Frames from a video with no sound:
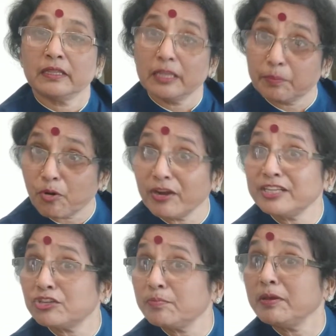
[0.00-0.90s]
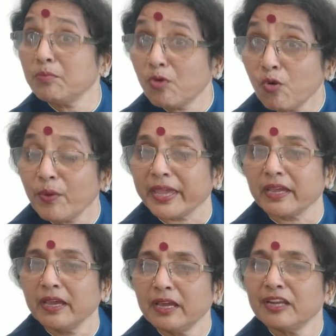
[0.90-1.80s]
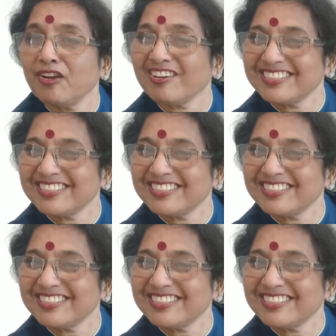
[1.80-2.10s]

The point should be moving, not